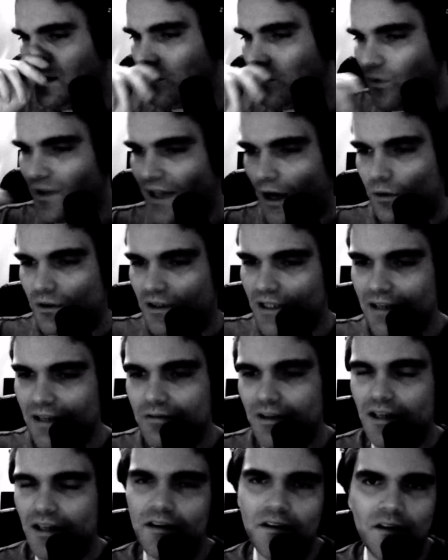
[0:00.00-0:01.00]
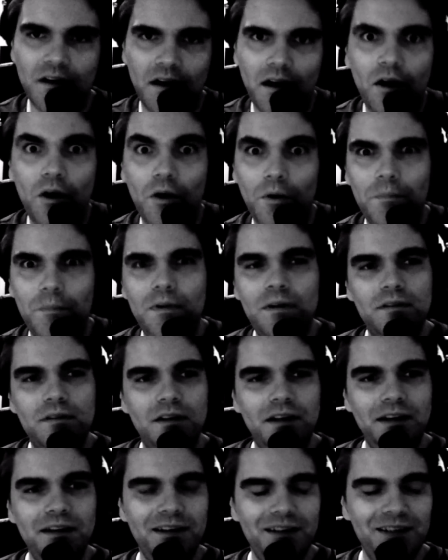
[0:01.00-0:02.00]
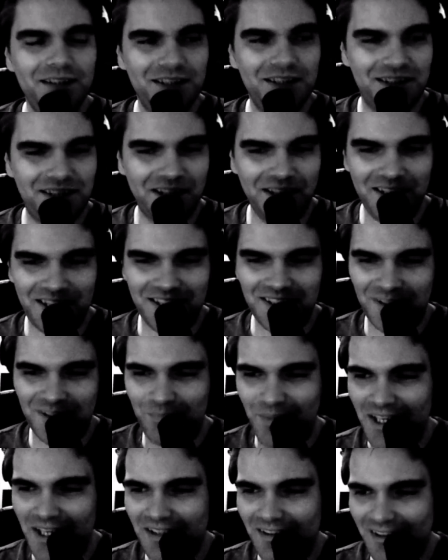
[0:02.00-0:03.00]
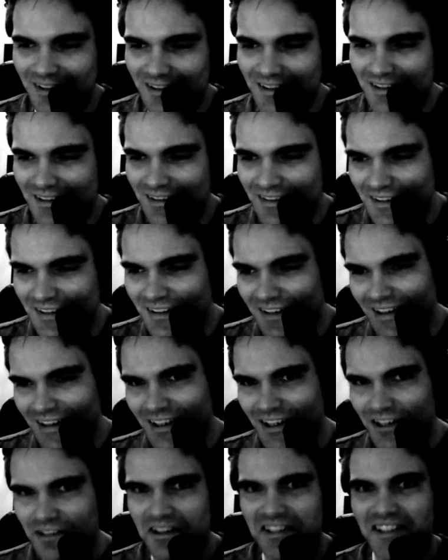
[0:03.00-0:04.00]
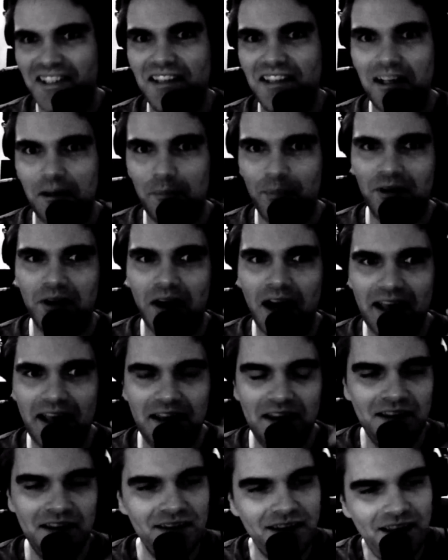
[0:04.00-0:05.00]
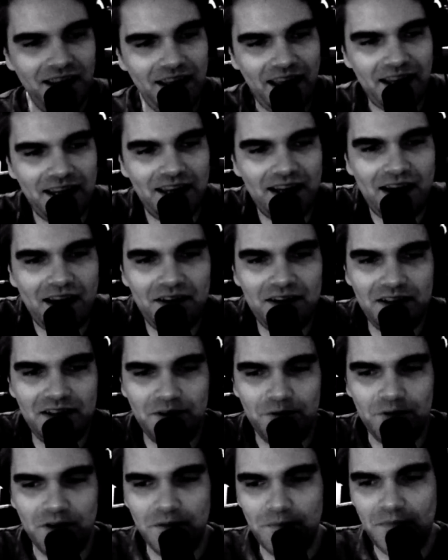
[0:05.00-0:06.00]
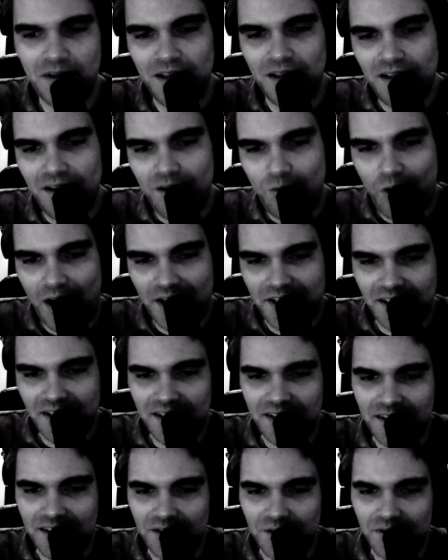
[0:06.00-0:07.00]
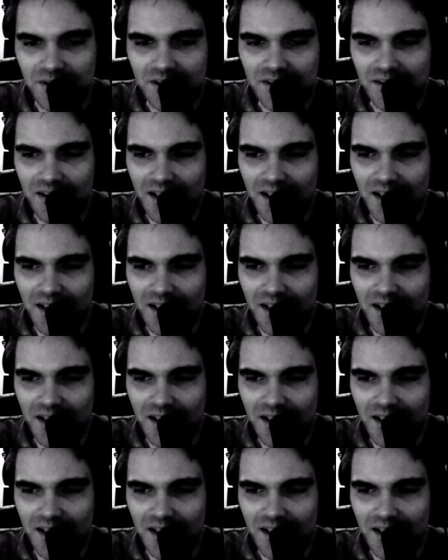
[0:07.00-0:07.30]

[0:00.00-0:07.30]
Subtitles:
without leaving your home. So you could just be a crusty little pariah hanging out in your room watching these dudes